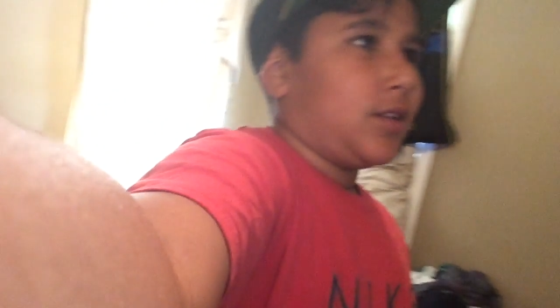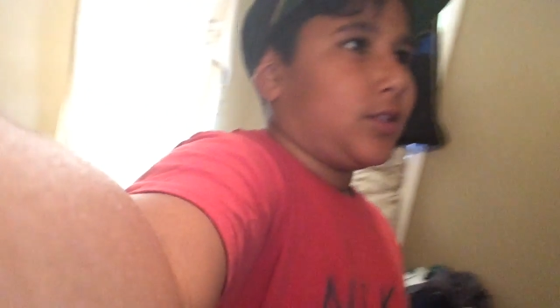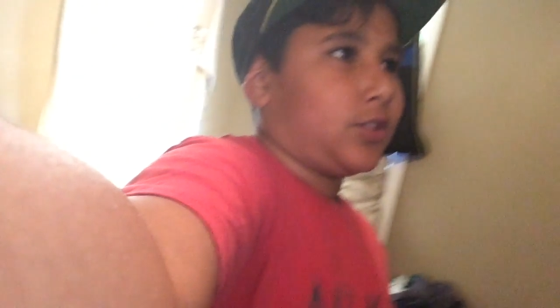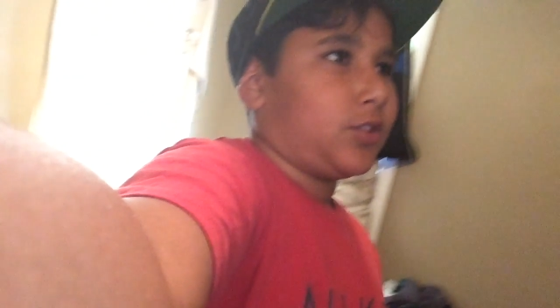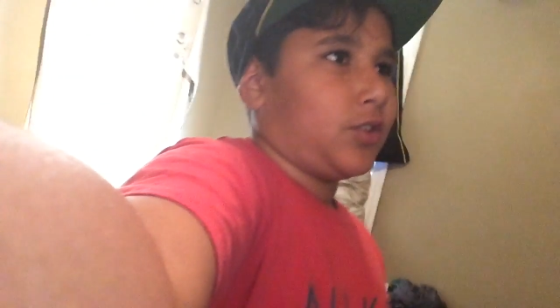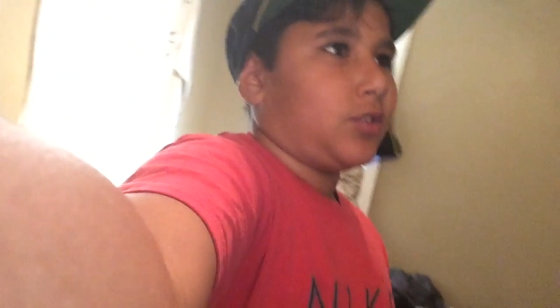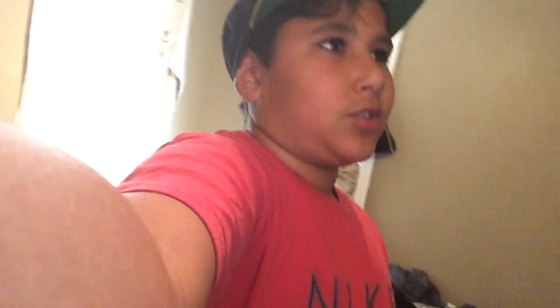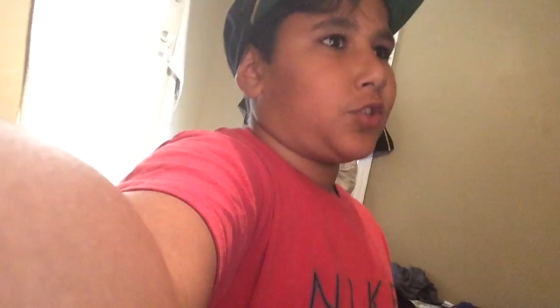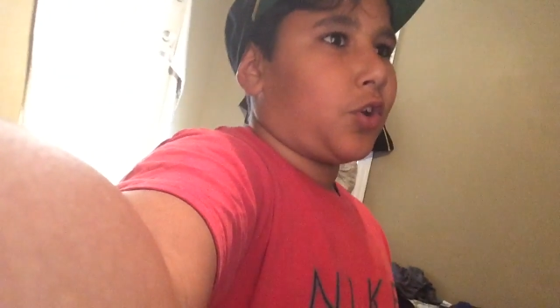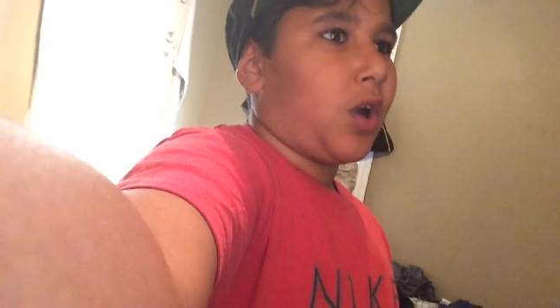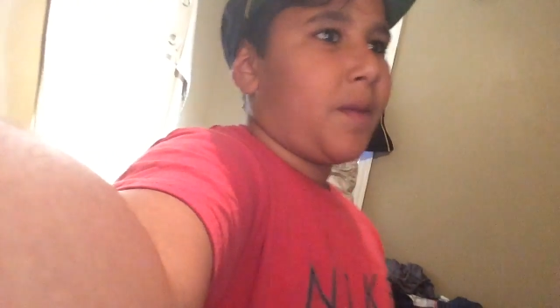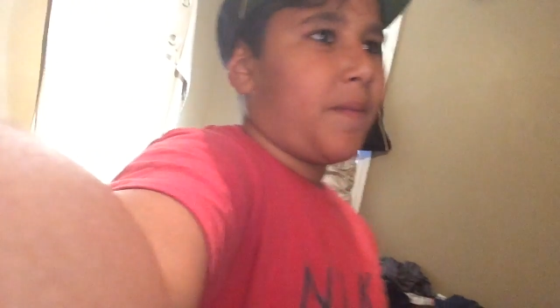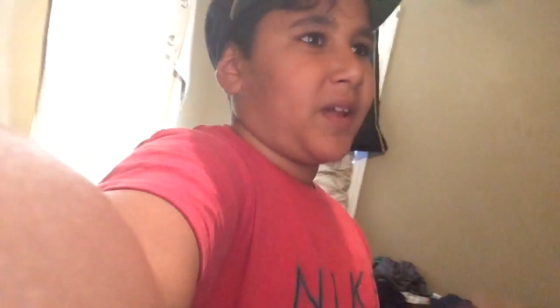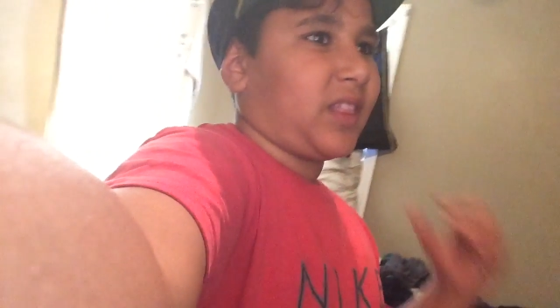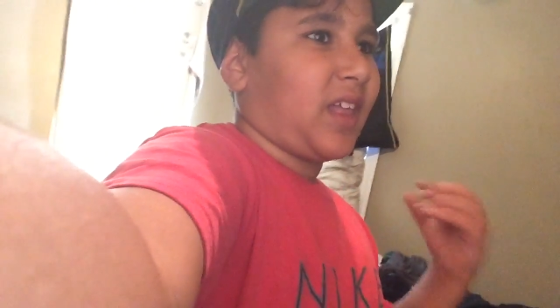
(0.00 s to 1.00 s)
so
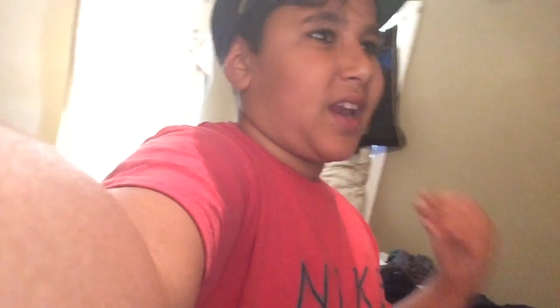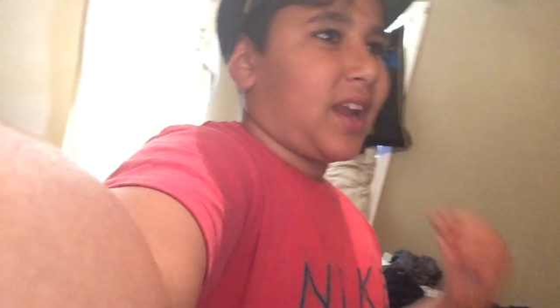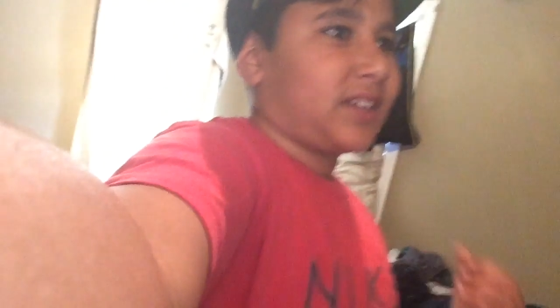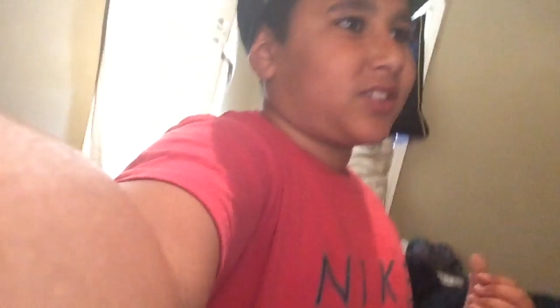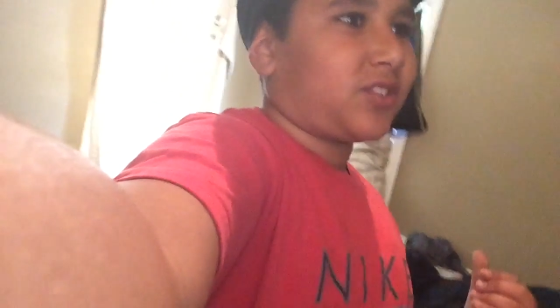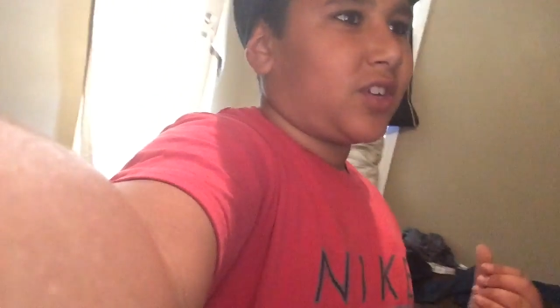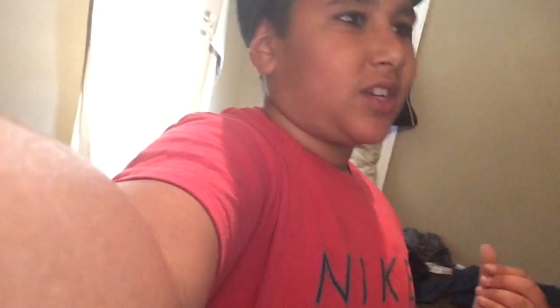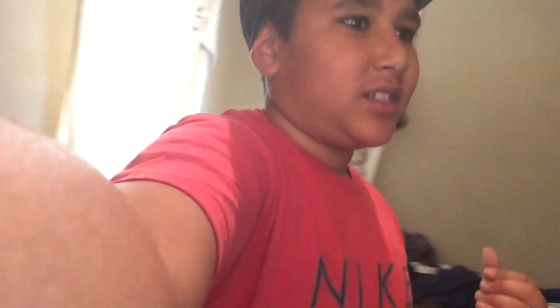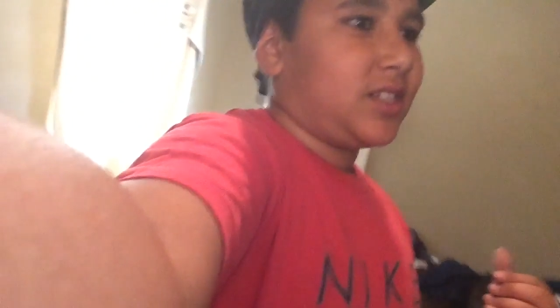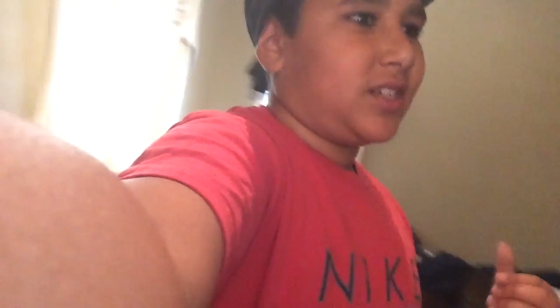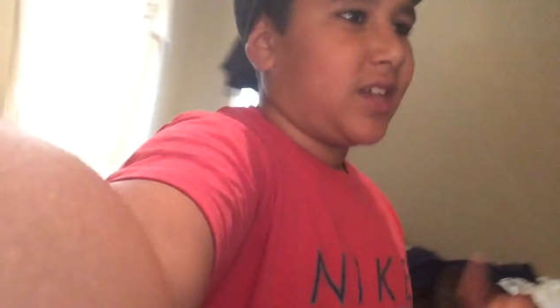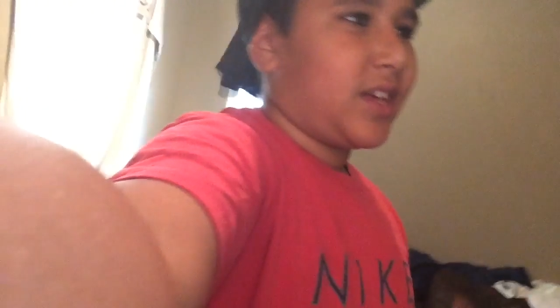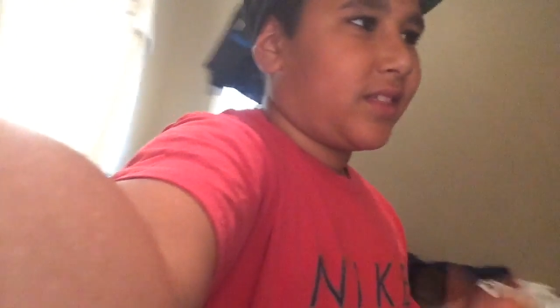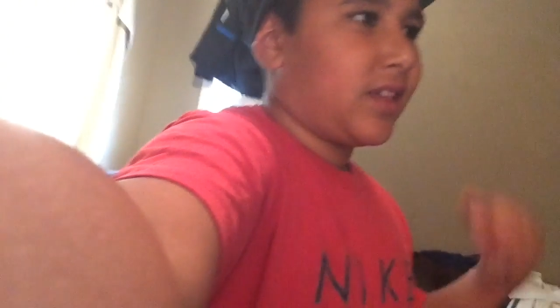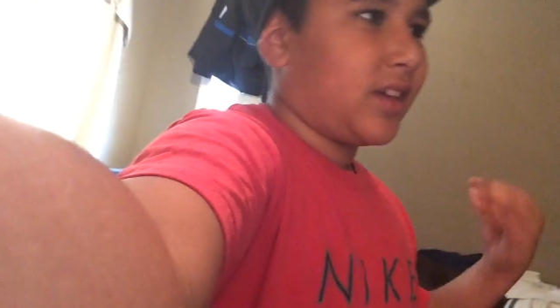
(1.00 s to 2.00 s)
sorry about that next crazy
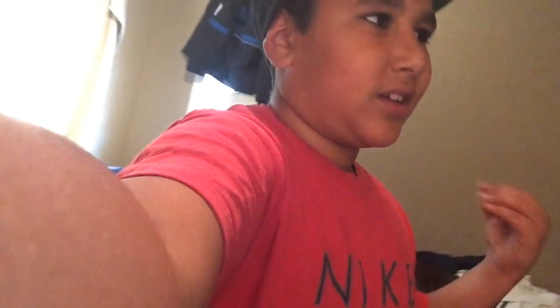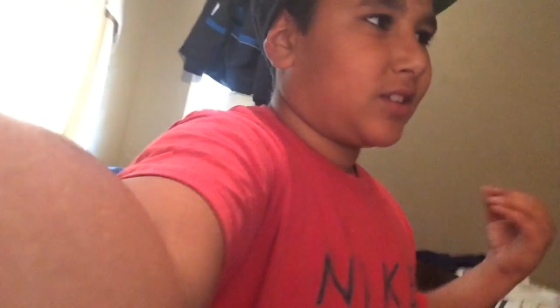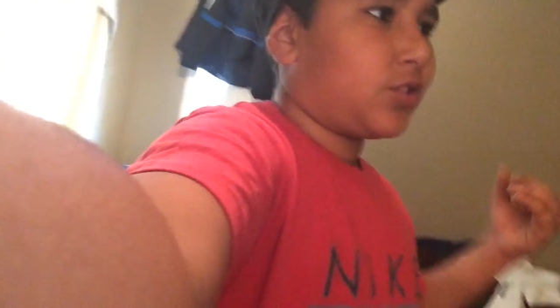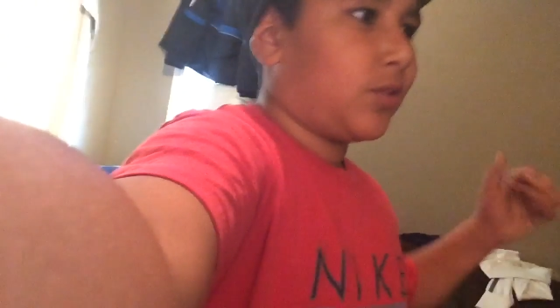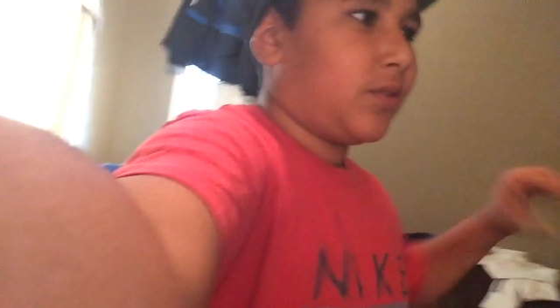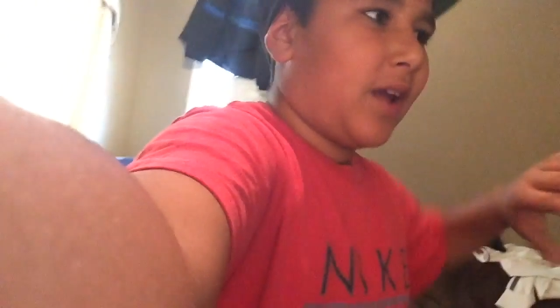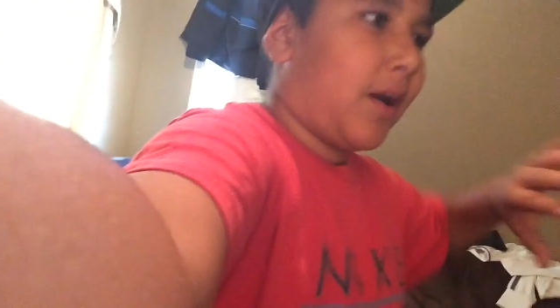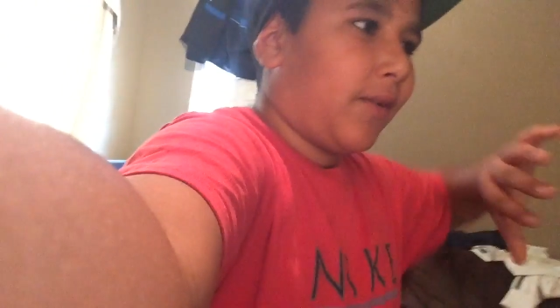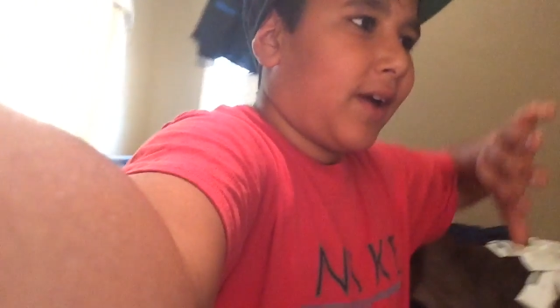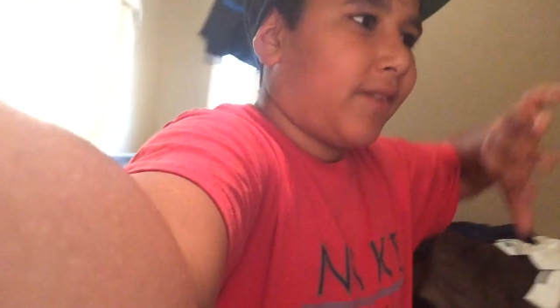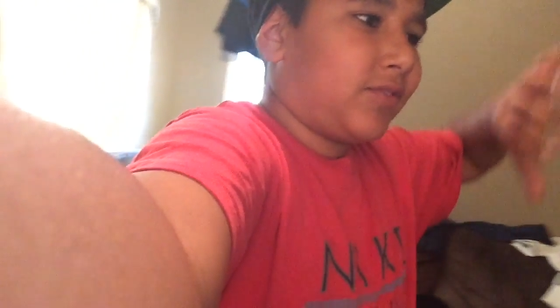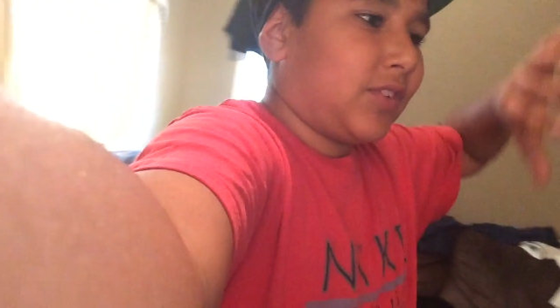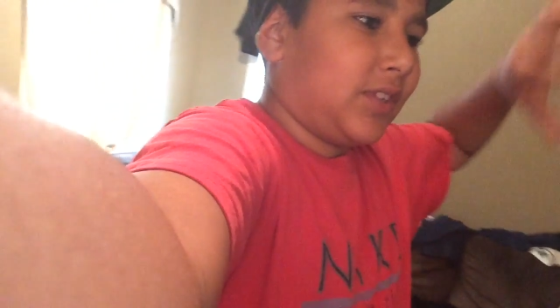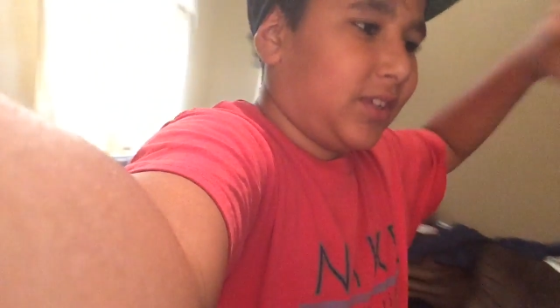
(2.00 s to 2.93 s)
day thing. So now I have to